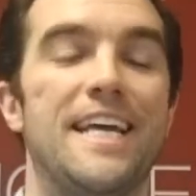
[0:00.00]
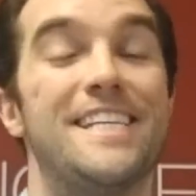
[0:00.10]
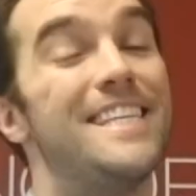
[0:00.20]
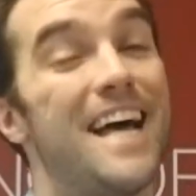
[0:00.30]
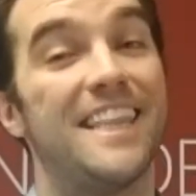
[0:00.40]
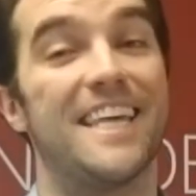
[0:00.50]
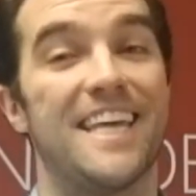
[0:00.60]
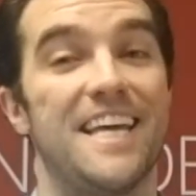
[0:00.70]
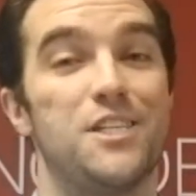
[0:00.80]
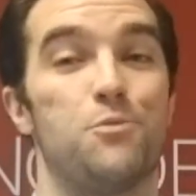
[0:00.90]
It's not the
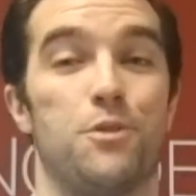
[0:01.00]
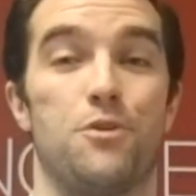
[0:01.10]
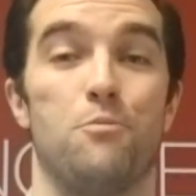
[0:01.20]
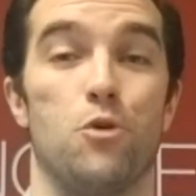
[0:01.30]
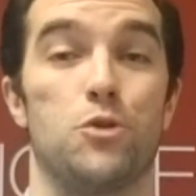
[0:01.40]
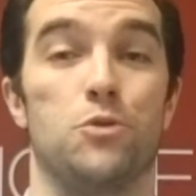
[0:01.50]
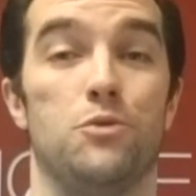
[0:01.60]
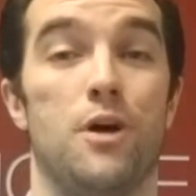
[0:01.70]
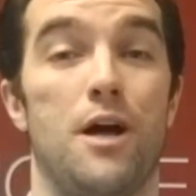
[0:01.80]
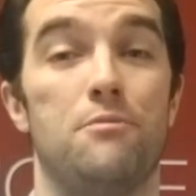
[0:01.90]
case with
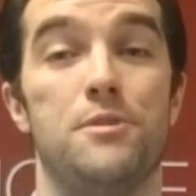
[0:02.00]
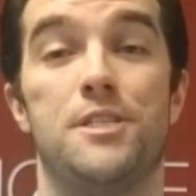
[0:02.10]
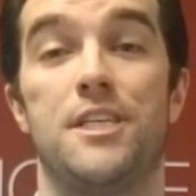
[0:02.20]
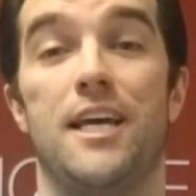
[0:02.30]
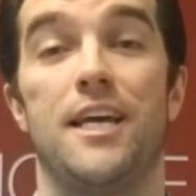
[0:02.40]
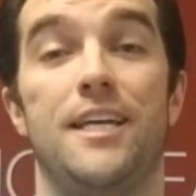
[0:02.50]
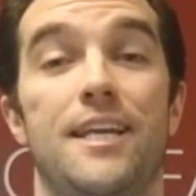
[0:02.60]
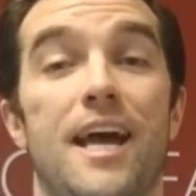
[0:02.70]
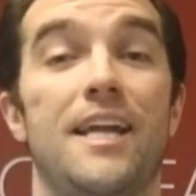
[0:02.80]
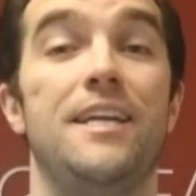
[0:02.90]
commercial. I would say
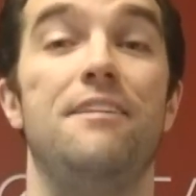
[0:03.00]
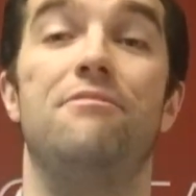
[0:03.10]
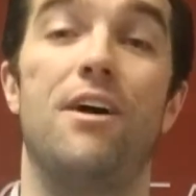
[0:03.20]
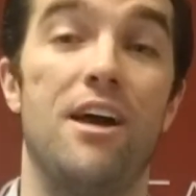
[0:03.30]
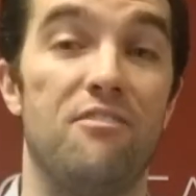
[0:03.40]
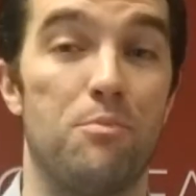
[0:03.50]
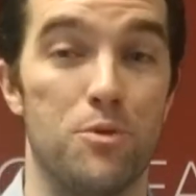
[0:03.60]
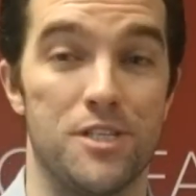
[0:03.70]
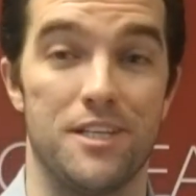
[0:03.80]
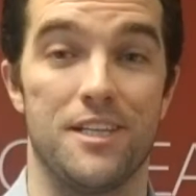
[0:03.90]

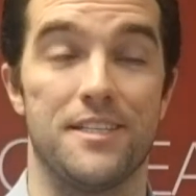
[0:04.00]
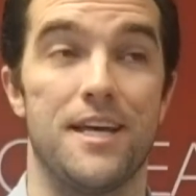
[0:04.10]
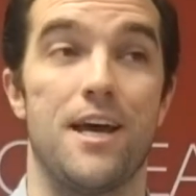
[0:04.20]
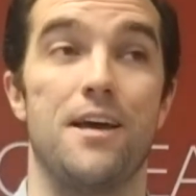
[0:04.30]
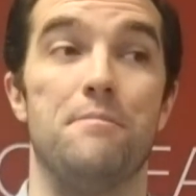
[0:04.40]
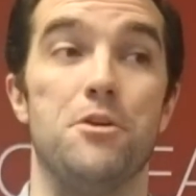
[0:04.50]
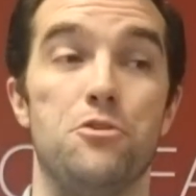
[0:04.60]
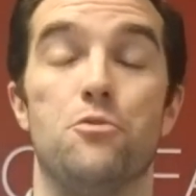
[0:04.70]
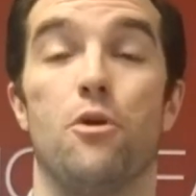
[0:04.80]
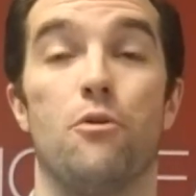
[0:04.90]
95% of the time
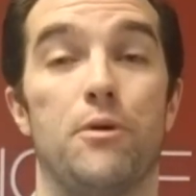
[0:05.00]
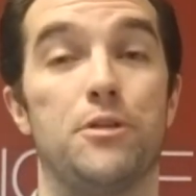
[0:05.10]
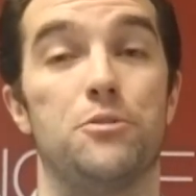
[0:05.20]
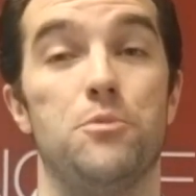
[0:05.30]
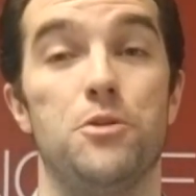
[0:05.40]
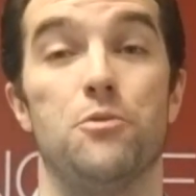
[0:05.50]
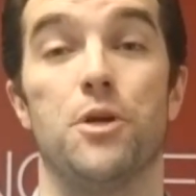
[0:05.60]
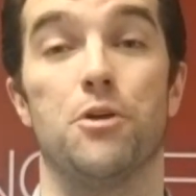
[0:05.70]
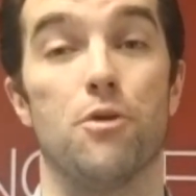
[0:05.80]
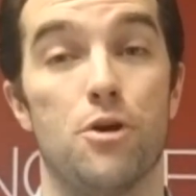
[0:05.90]
you are going to be
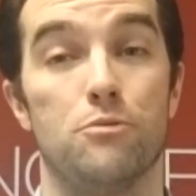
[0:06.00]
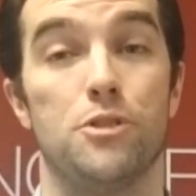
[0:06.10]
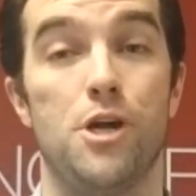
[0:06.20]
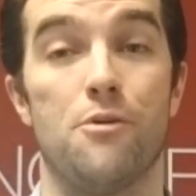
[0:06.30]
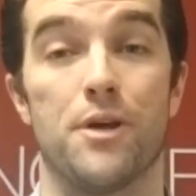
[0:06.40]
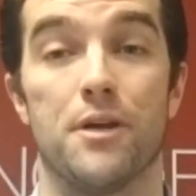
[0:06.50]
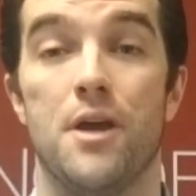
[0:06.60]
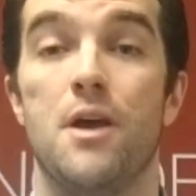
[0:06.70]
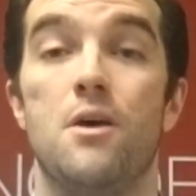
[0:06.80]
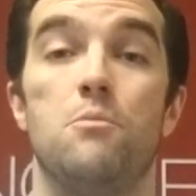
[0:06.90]
doing your own showing,
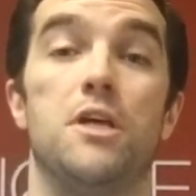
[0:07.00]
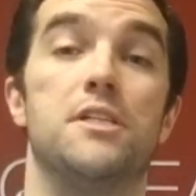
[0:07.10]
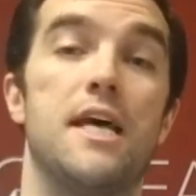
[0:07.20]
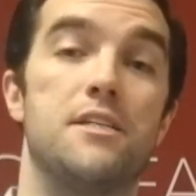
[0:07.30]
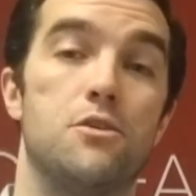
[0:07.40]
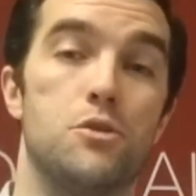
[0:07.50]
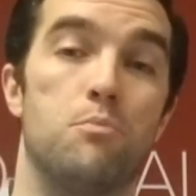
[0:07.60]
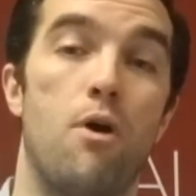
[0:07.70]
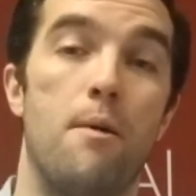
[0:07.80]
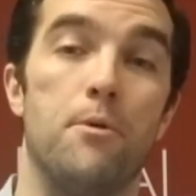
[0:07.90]
because as those
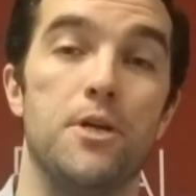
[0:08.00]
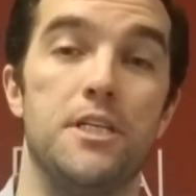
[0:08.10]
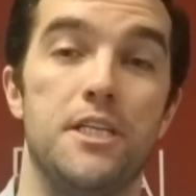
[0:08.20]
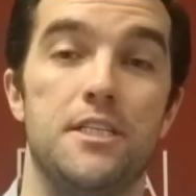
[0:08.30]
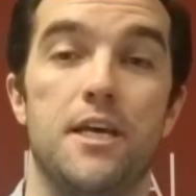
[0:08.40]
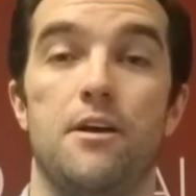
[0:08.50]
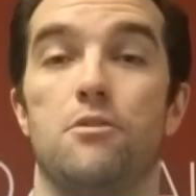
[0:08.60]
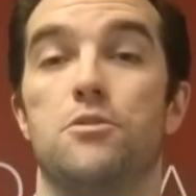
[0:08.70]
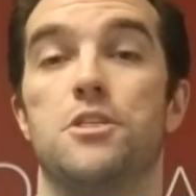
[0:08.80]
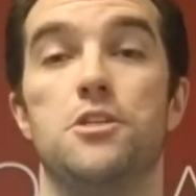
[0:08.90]
property
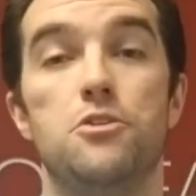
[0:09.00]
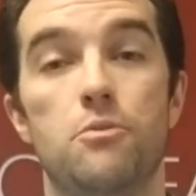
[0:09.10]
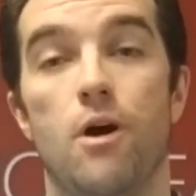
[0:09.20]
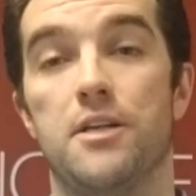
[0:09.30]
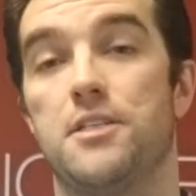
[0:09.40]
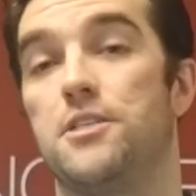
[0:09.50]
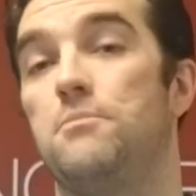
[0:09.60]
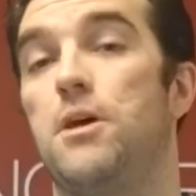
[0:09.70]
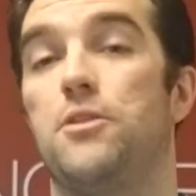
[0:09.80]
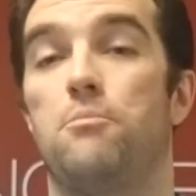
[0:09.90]
details and nuances
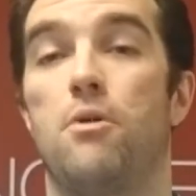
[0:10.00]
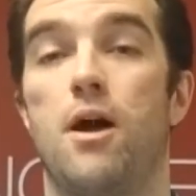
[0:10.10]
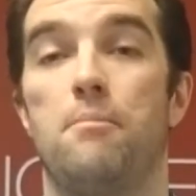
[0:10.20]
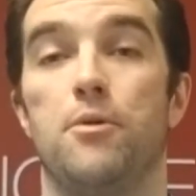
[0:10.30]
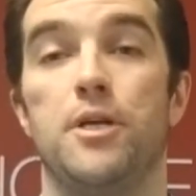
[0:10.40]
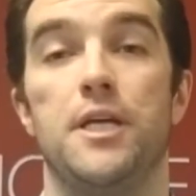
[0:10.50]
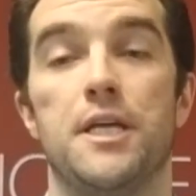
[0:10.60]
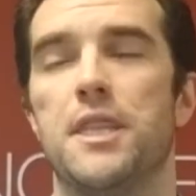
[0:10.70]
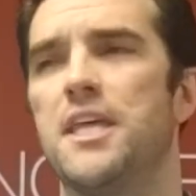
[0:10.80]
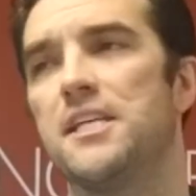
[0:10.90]
about the property
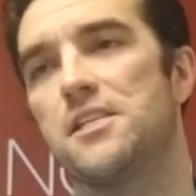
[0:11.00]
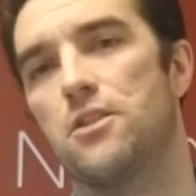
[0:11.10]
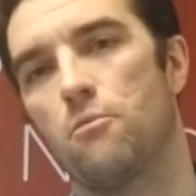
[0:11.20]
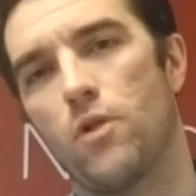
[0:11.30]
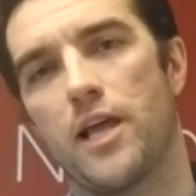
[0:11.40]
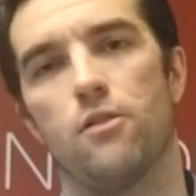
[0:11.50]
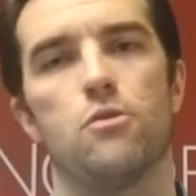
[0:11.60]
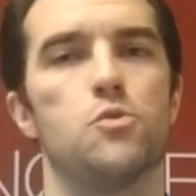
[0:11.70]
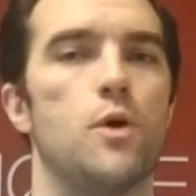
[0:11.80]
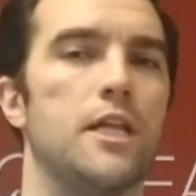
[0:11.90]
and things that the
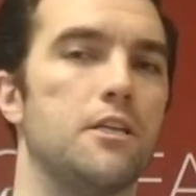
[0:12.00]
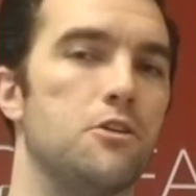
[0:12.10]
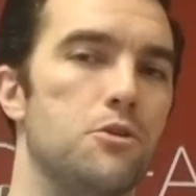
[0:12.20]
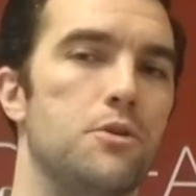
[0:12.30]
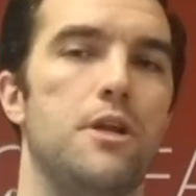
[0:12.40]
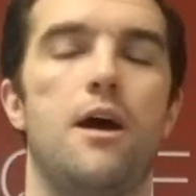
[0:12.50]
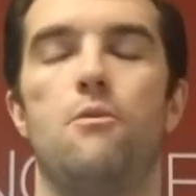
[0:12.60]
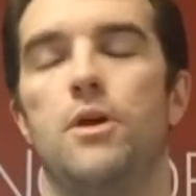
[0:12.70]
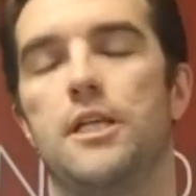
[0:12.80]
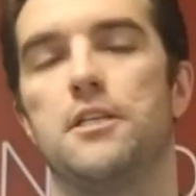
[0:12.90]
landlord's willing to do and not
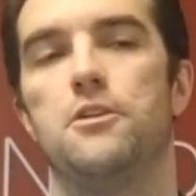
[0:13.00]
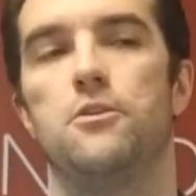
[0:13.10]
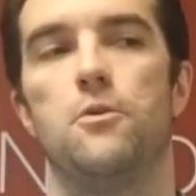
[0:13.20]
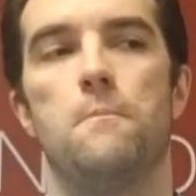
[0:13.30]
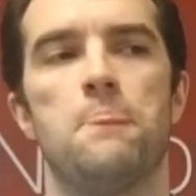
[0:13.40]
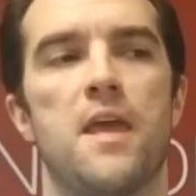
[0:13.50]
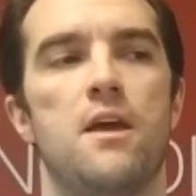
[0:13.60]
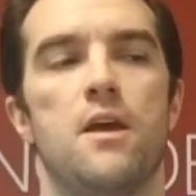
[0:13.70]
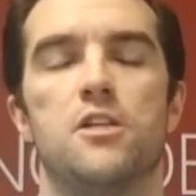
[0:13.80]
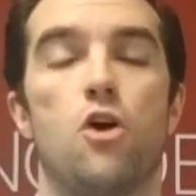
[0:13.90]
willing to do,
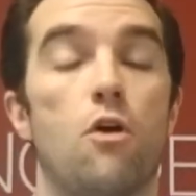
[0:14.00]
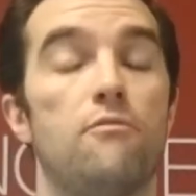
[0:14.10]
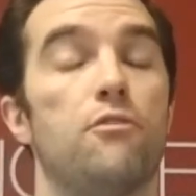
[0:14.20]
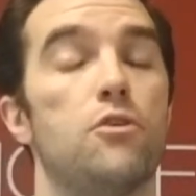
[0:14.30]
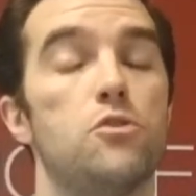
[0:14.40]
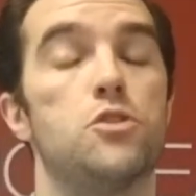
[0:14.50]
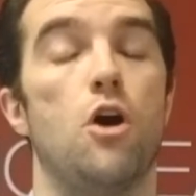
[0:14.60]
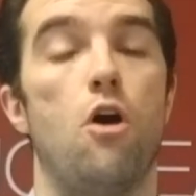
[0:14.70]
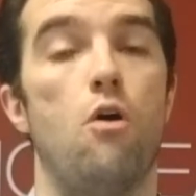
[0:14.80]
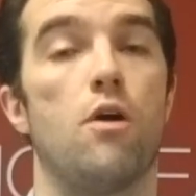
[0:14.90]
it's hard for those to
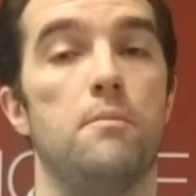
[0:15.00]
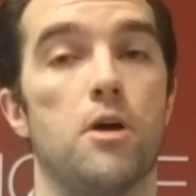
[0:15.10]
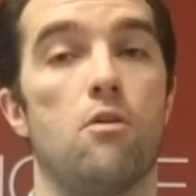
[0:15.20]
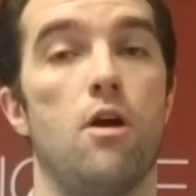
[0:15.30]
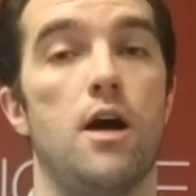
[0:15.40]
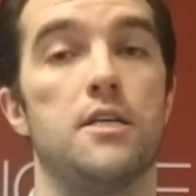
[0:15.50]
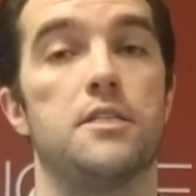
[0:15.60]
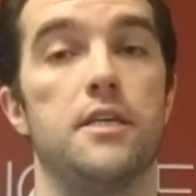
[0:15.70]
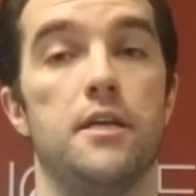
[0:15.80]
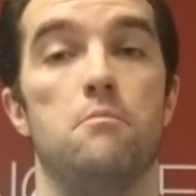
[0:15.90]
all come
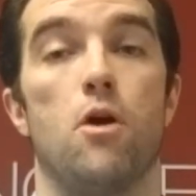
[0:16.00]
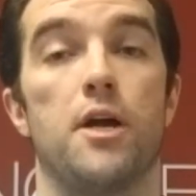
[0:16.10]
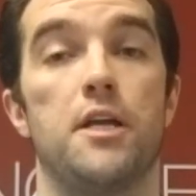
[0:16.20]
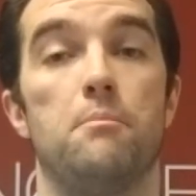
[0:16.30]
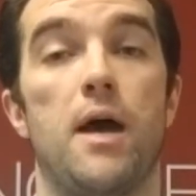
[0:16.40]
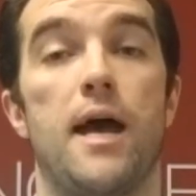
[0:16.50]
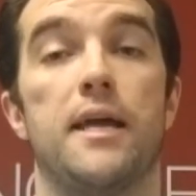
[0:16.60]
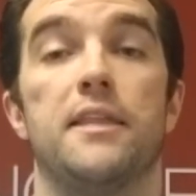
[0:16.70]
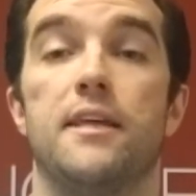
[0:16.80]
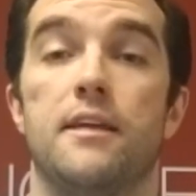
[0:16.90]
across in a marketing
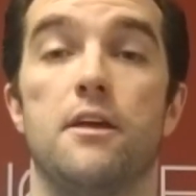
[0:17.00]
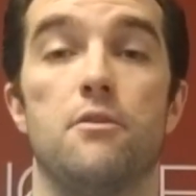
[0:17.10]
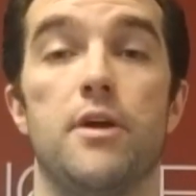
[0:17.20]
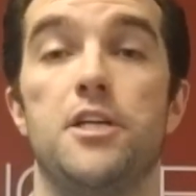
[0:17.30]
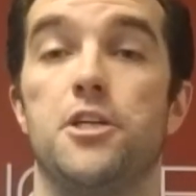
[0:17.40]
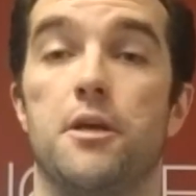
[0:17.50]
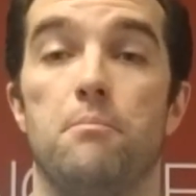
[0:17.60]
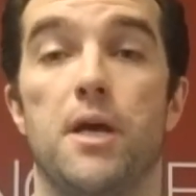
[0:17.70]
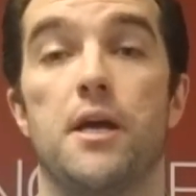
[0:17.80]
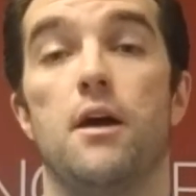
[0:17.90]
packet that another agent can
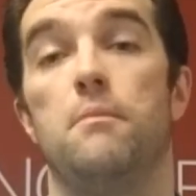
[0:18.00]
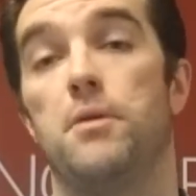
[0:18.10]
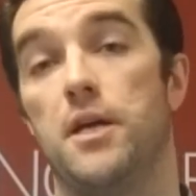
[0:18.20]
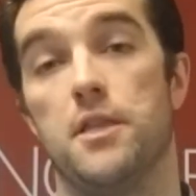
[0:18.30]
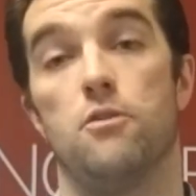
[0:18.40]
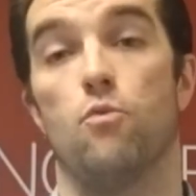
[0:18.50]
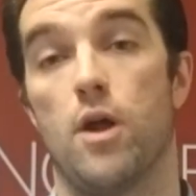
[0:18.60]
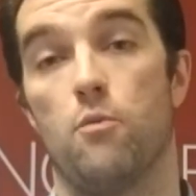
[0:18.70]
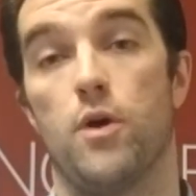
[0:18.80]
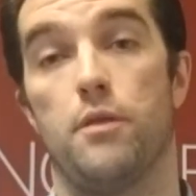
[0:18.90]
pick up and then
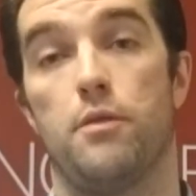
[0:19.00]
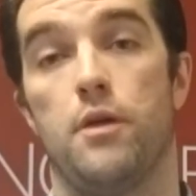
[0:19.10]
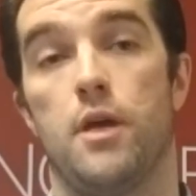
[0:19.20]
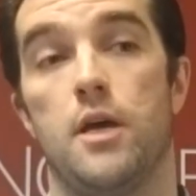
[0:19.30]
run with.